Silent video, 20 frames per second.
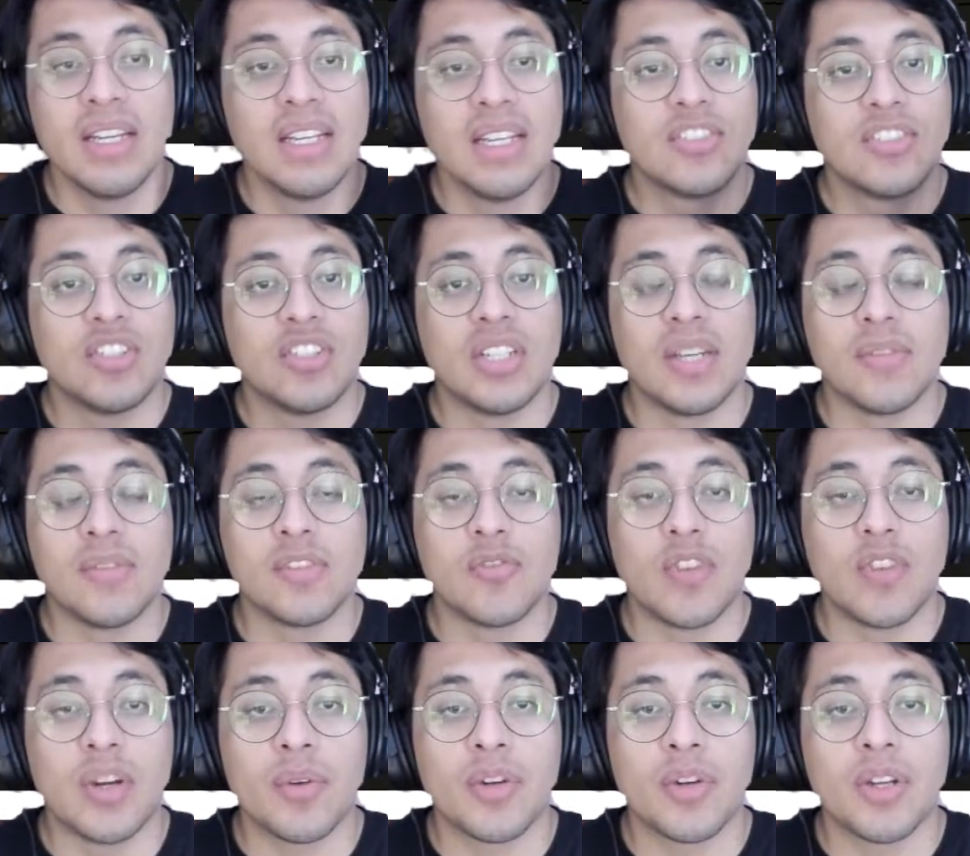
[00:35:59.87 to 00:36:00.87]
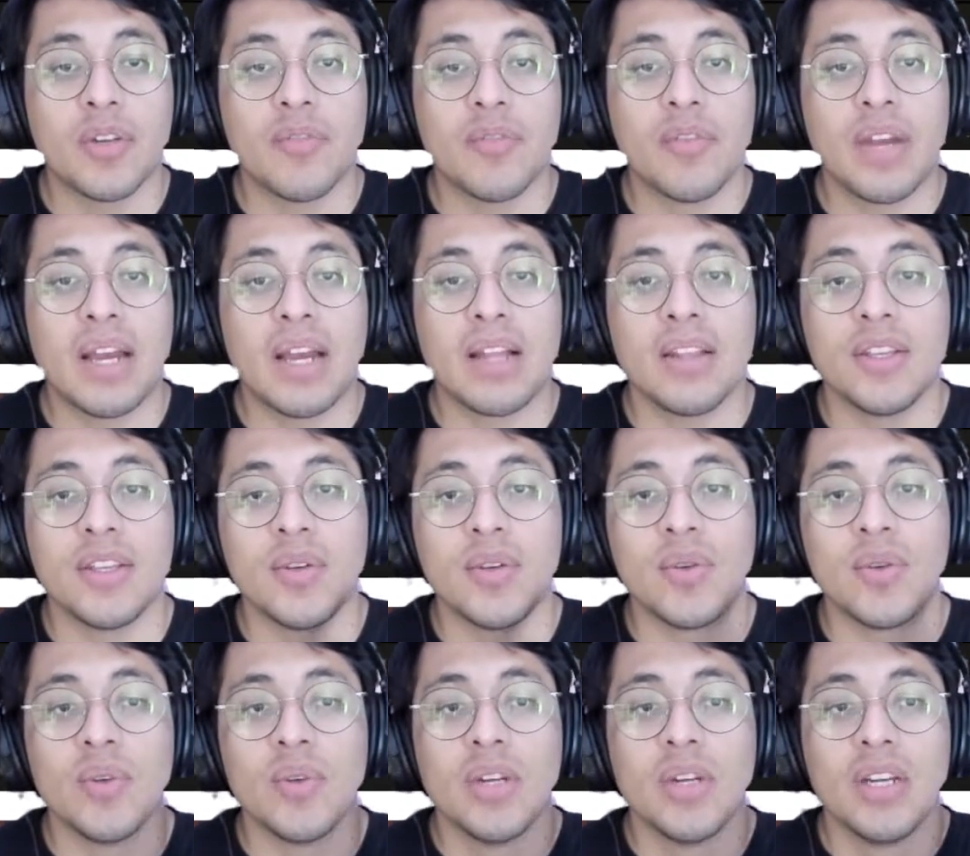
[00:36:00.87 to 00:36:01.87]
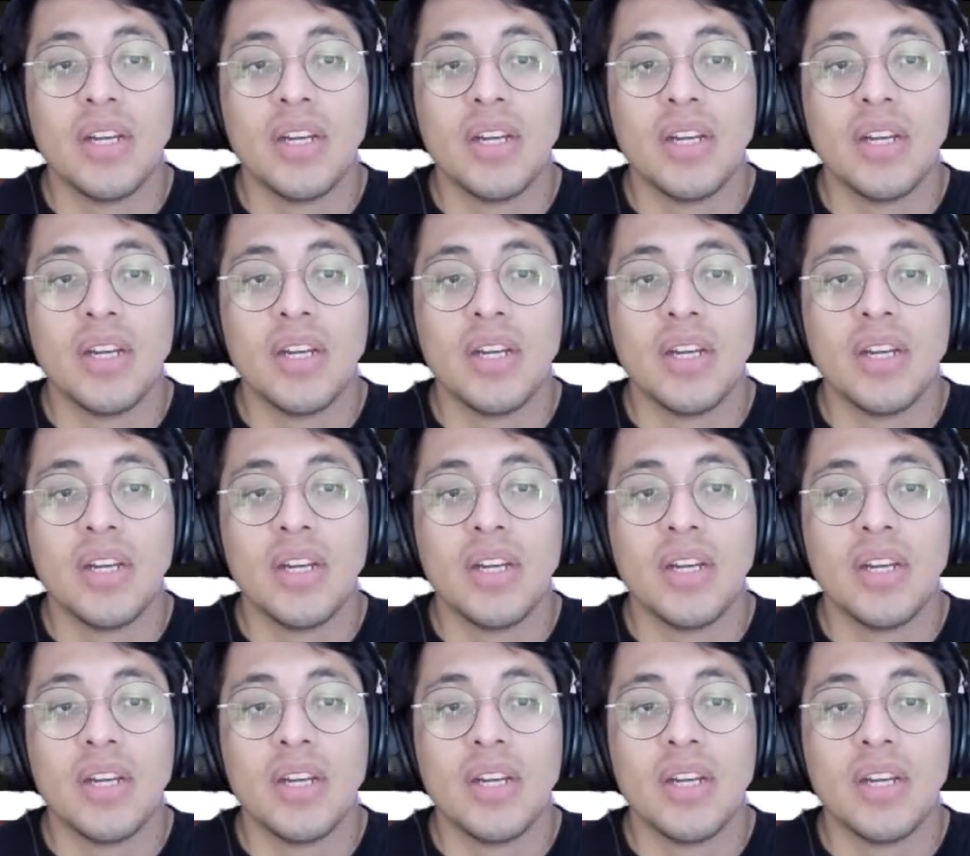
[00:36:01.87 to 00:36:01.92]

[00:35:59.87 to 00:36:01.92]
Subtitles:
She gives very good value.